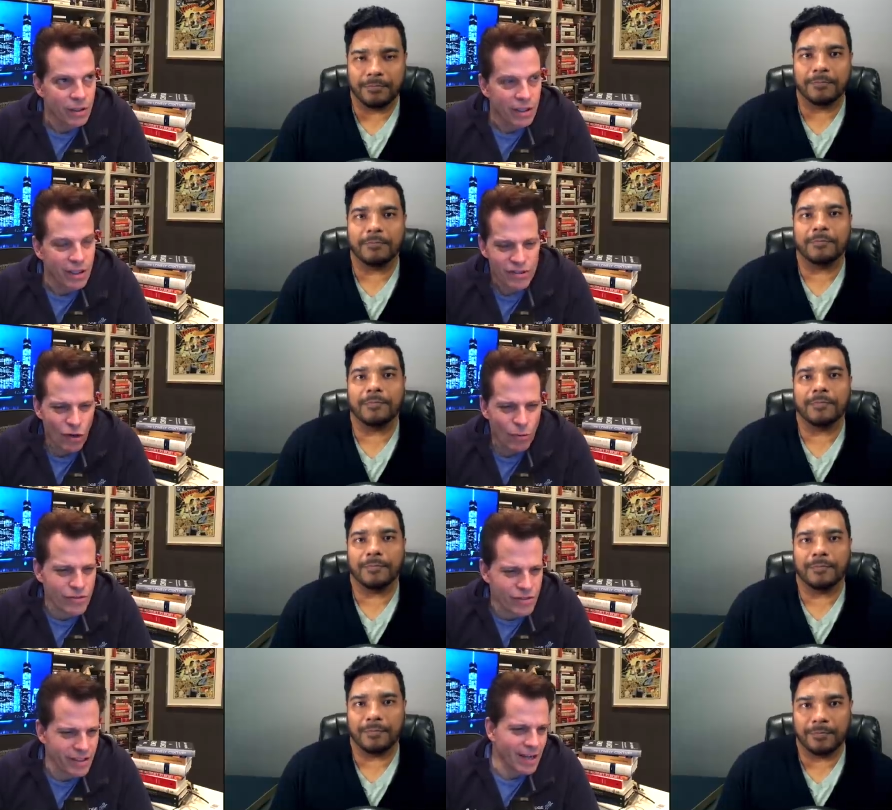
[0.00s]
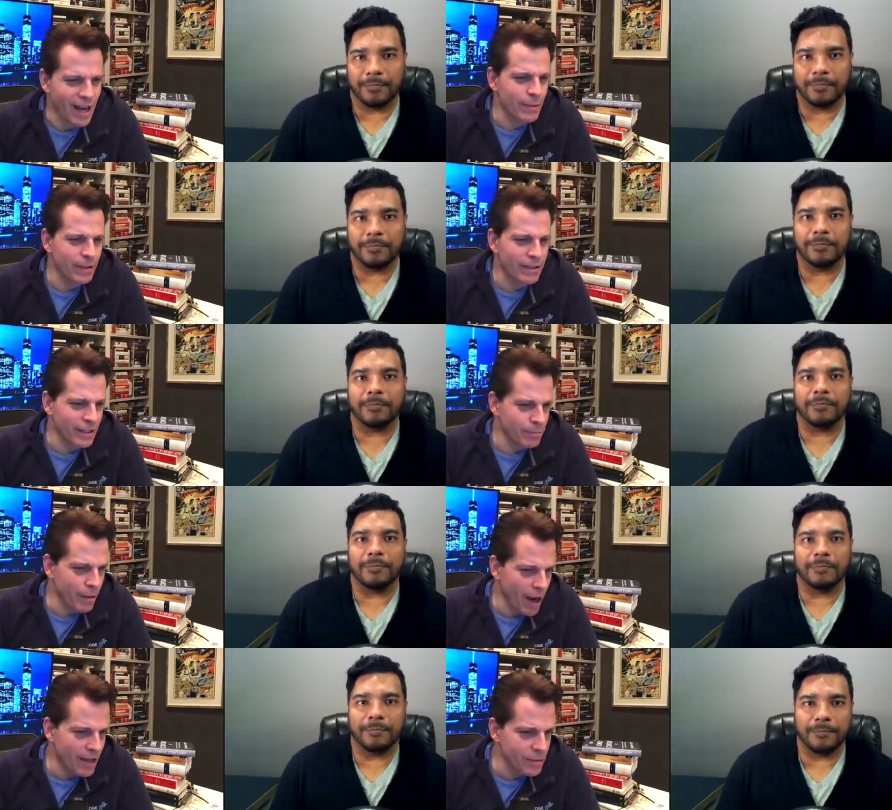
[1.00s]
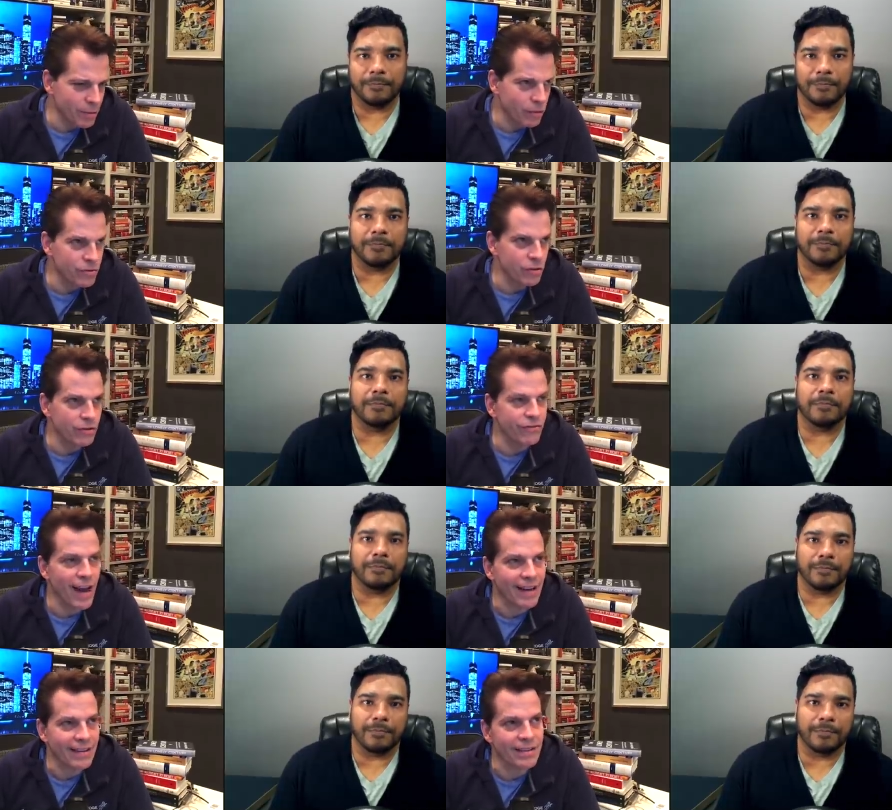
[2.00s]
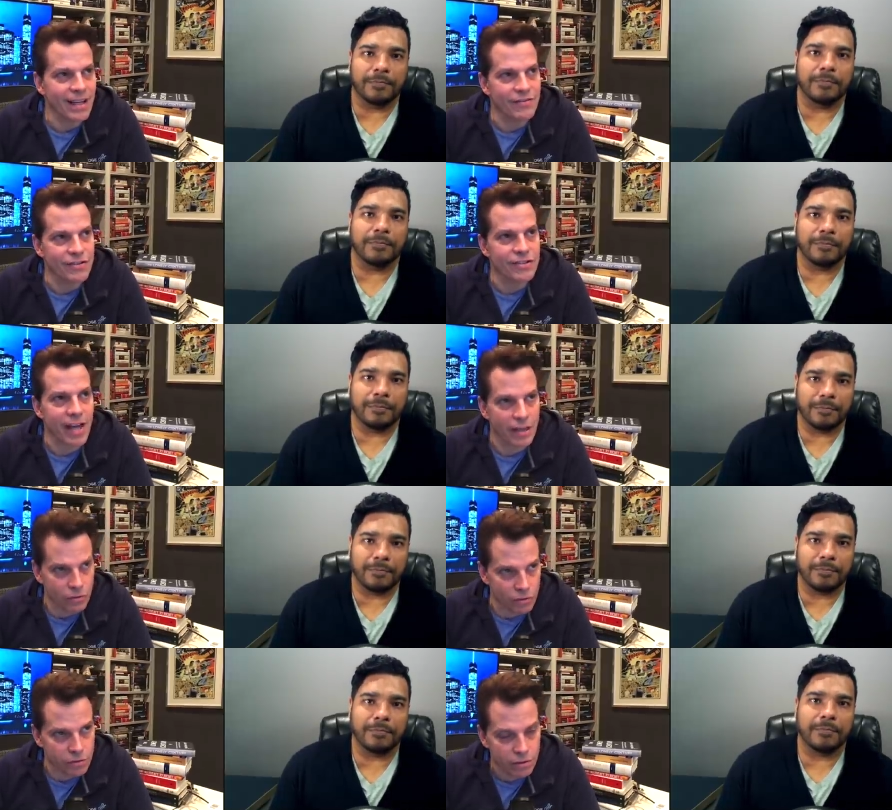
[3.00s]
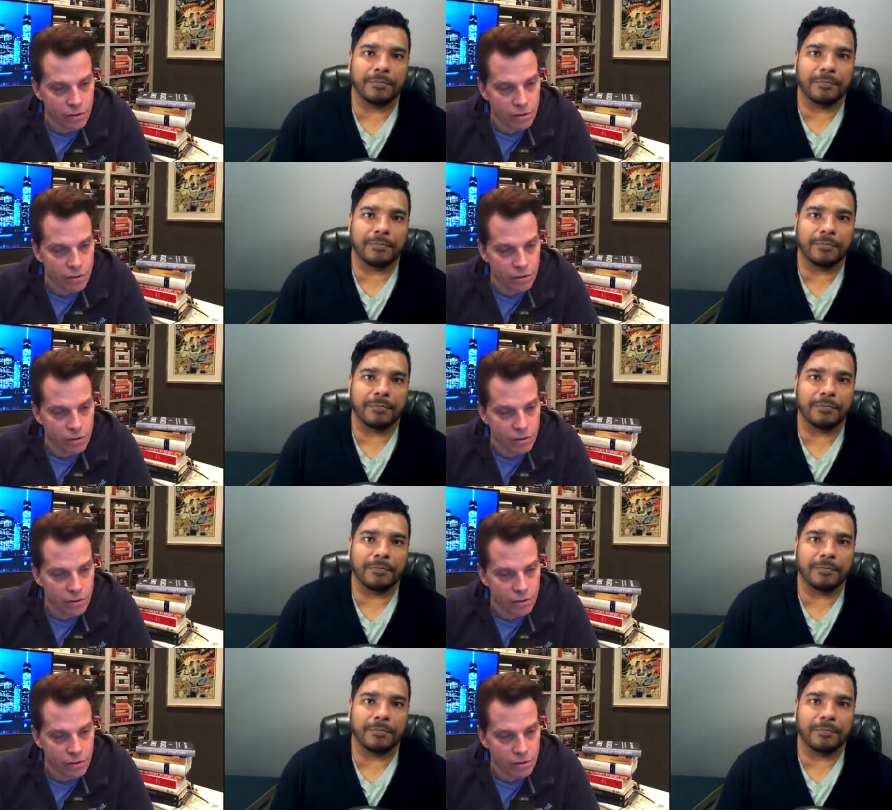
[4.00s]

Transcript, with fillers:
Speaker 1: it's almost economically impossible. So the fact that they've settled,